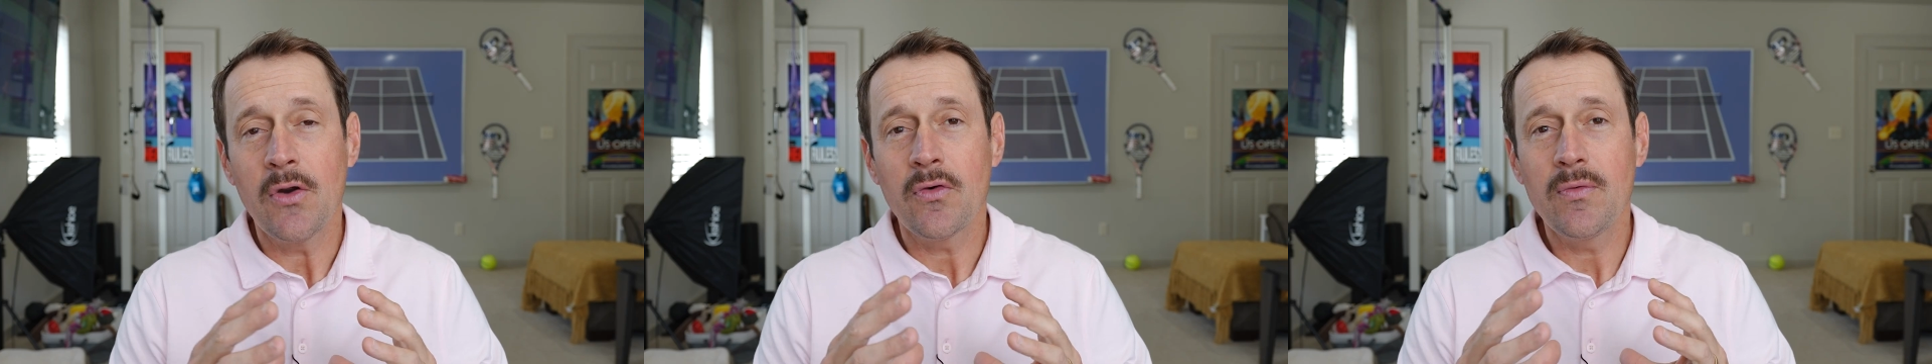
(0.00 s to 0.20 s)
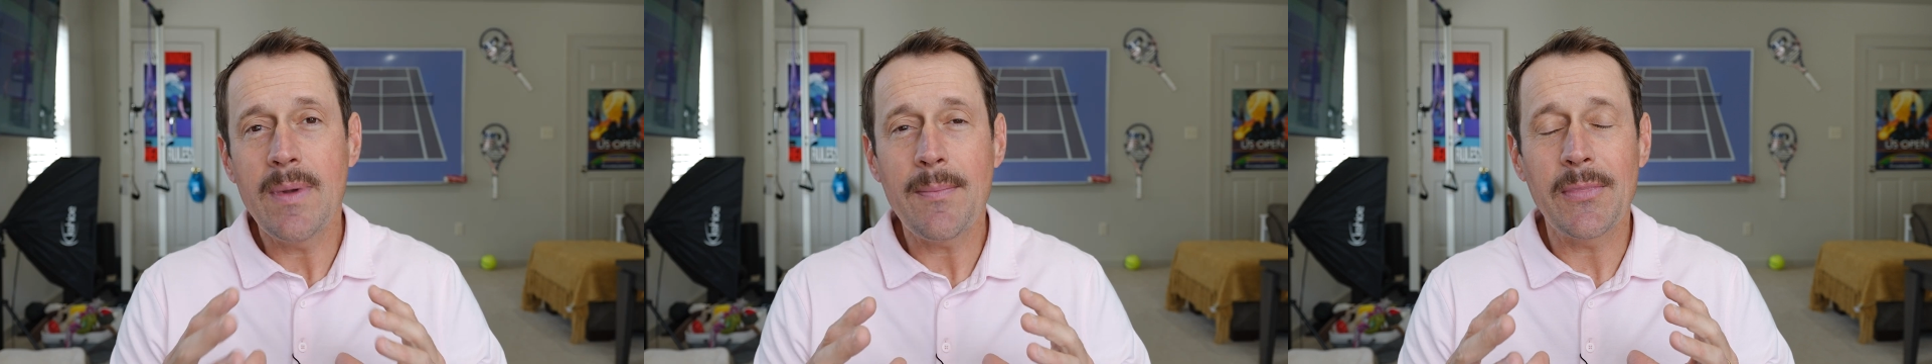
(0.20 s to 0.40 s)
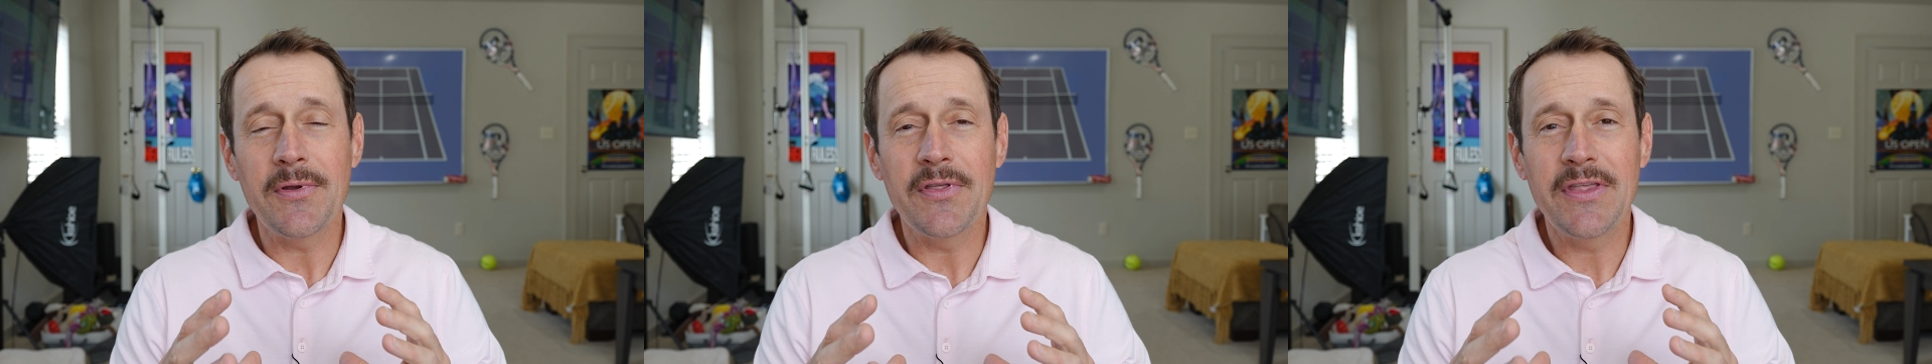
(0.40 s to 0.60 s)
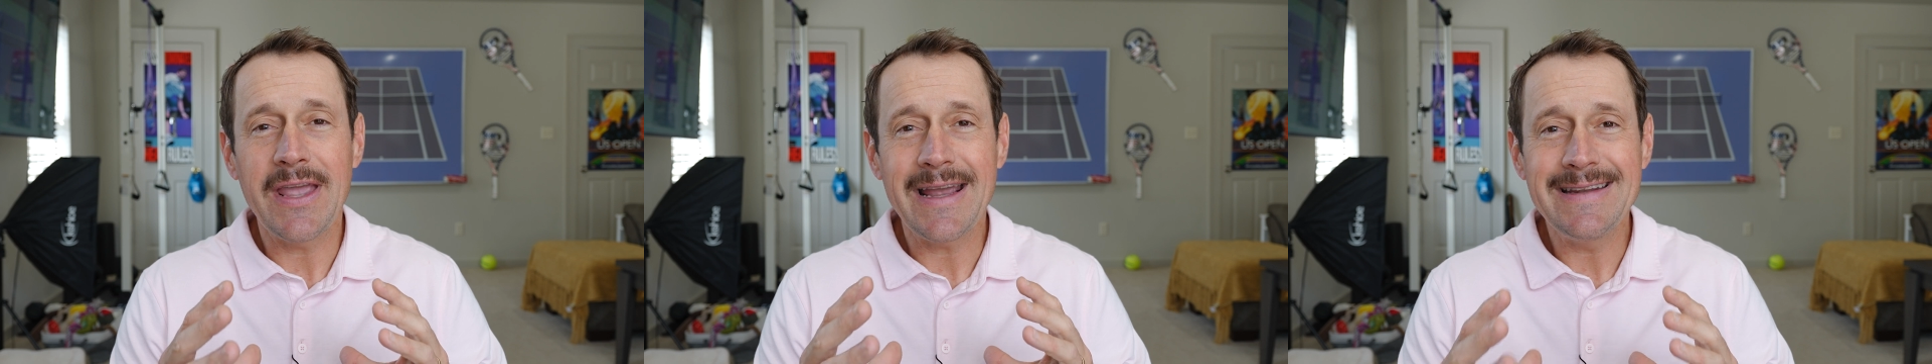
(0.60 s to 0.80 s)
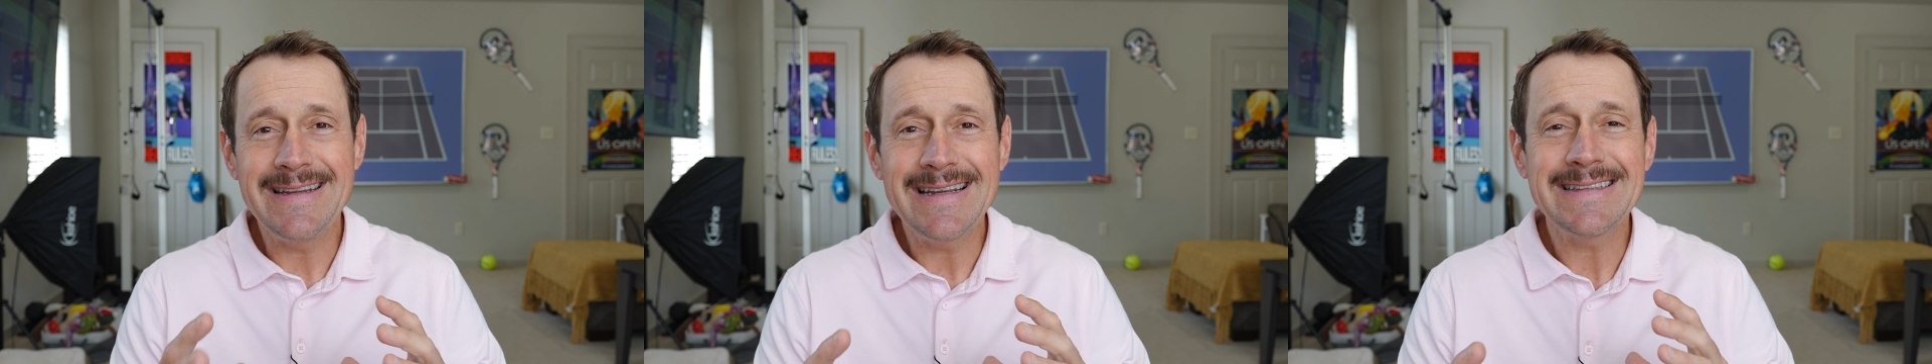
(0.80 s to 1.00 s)
Remember, the
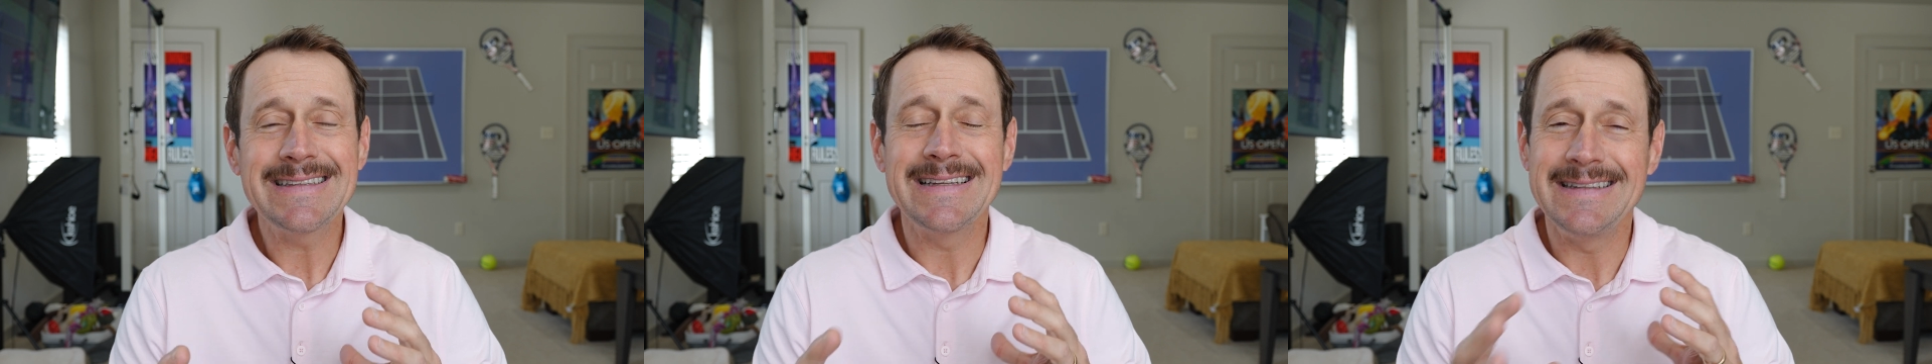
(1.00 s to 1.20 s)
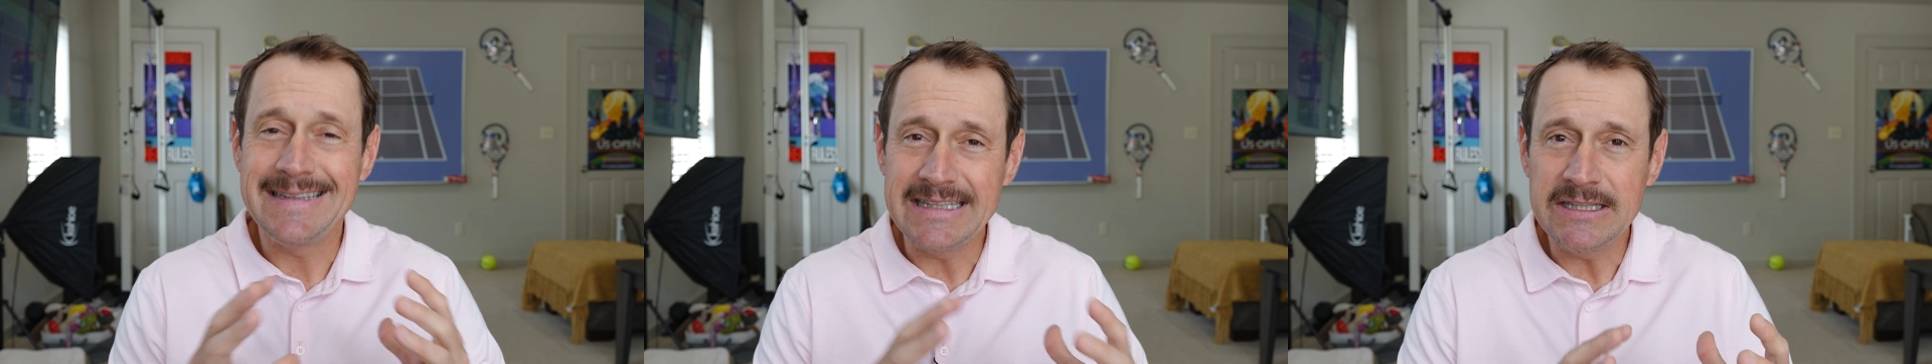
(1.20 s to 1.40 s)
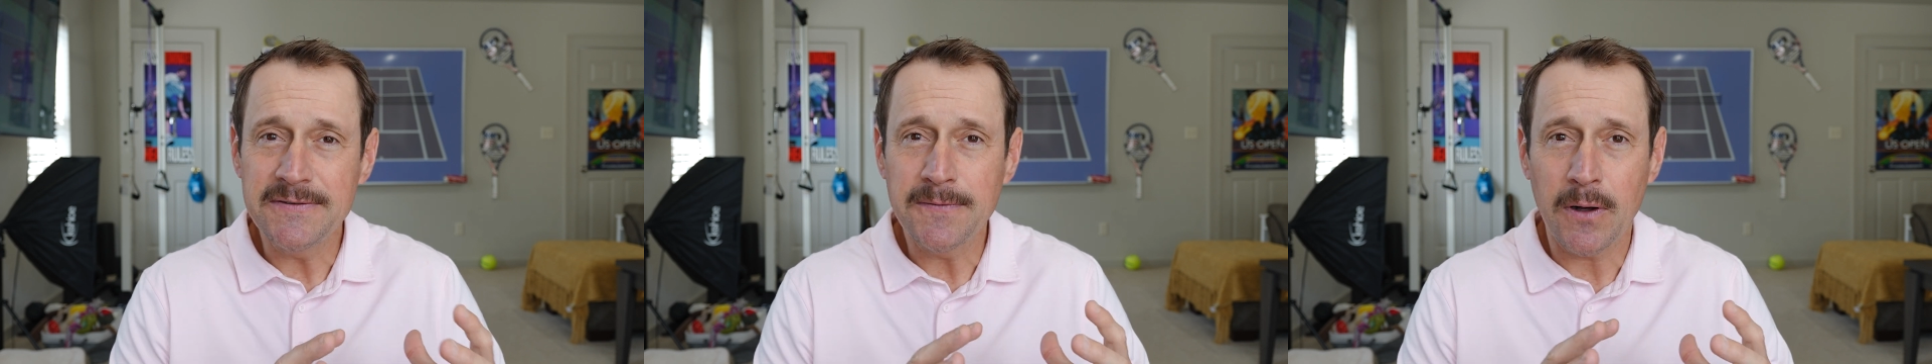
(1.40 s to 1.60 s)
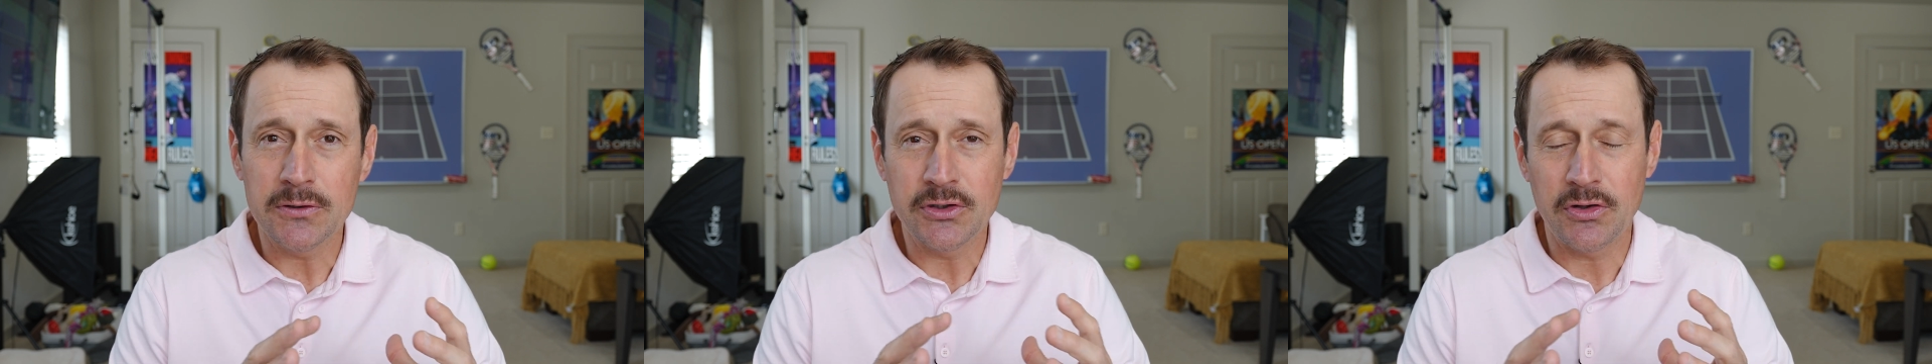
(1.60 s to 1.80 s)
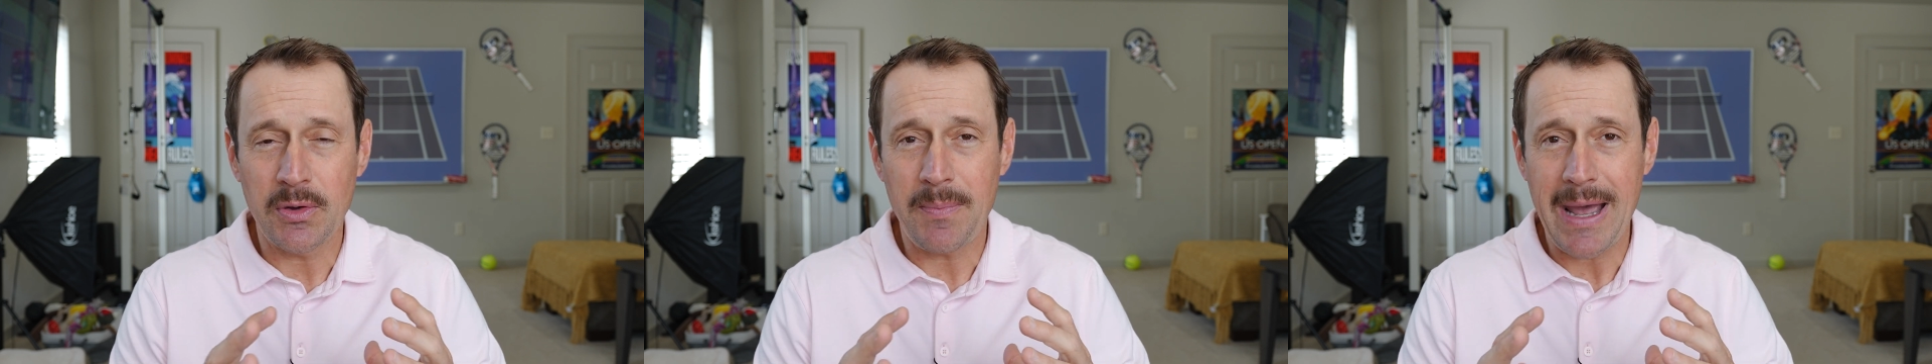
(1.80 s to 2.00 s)
idea is to
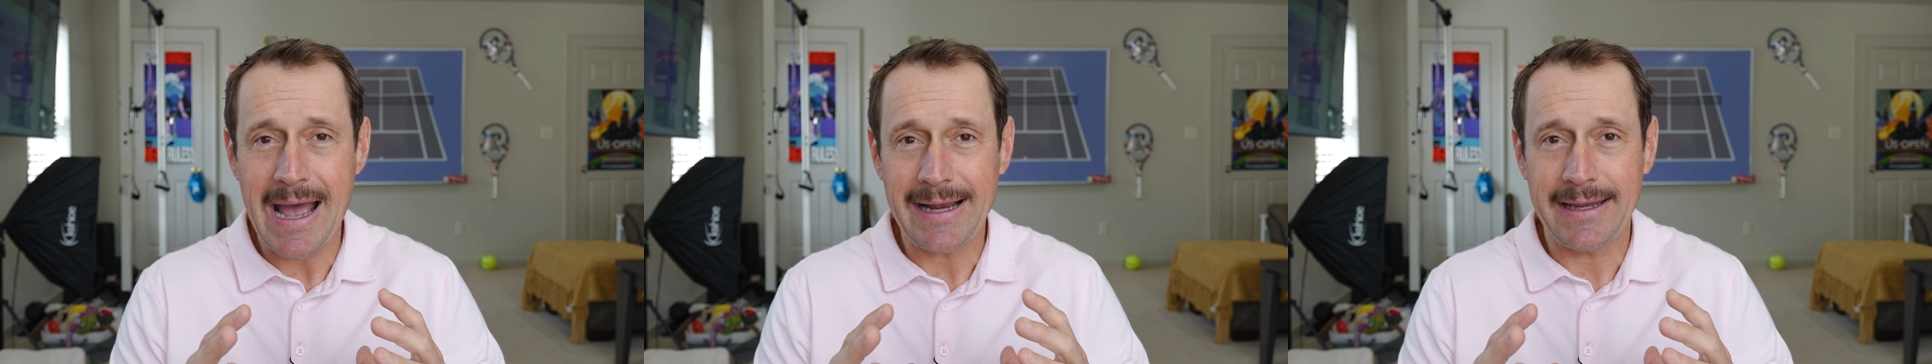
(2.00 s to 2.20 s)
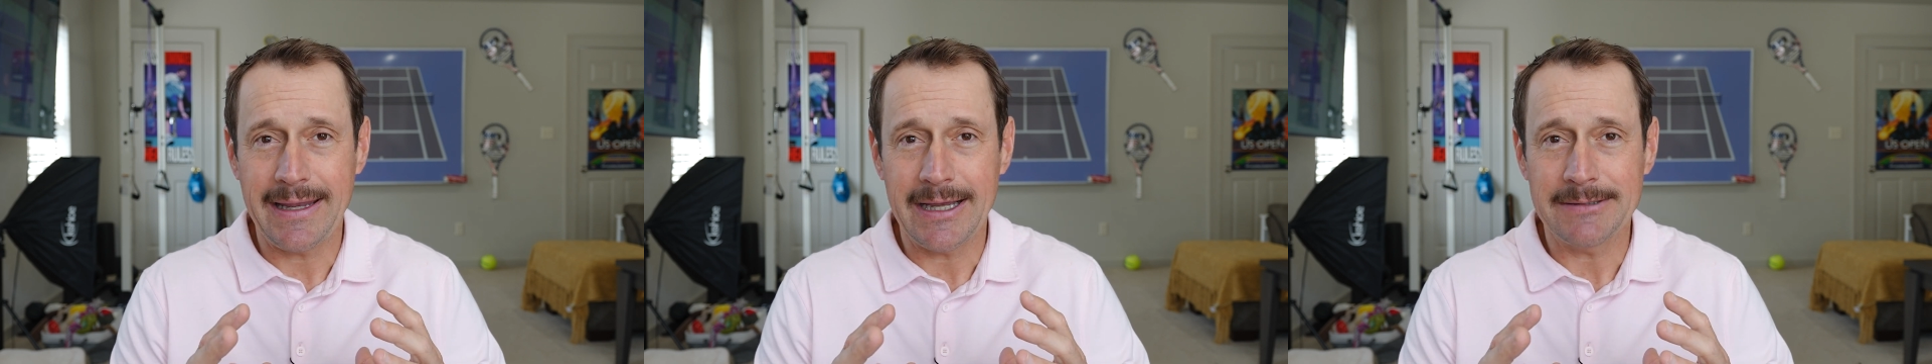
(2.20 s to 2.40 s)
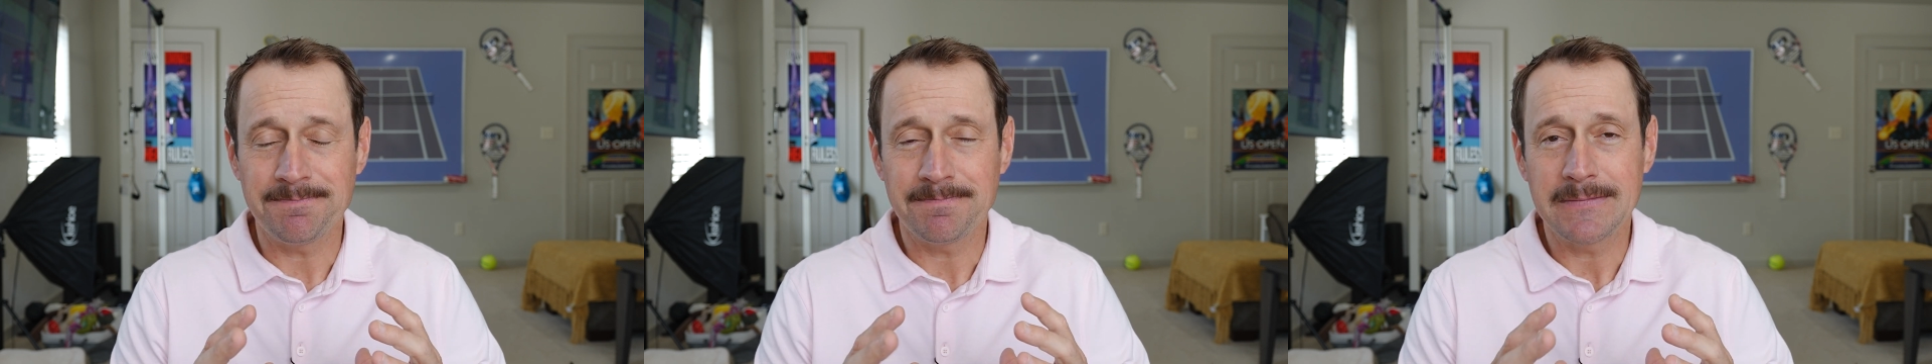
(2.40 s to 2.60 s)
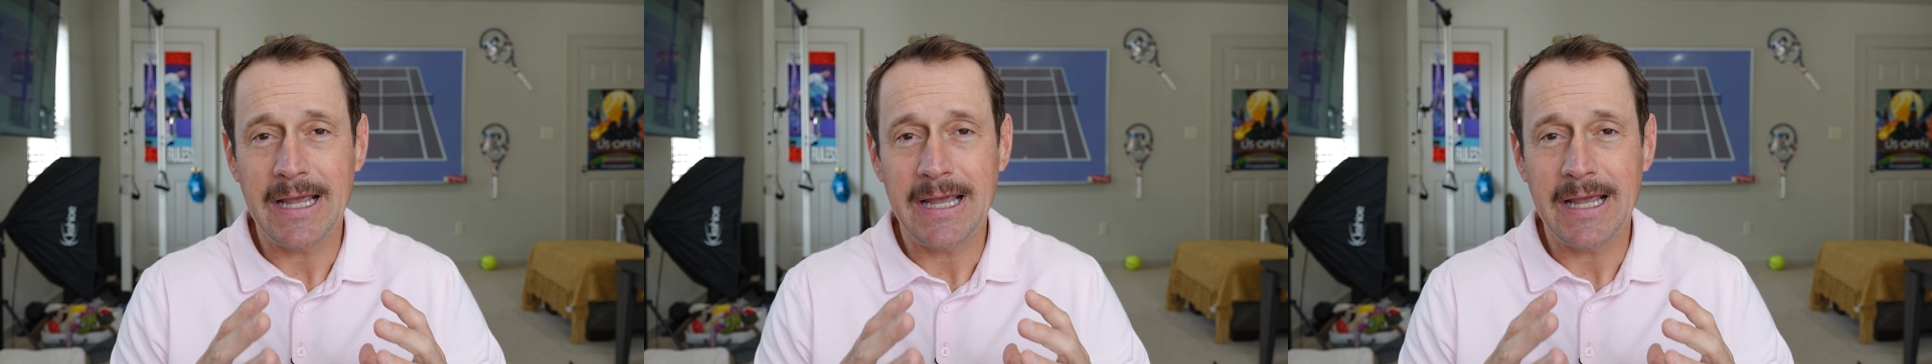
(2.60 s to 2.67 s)
default to the backhand.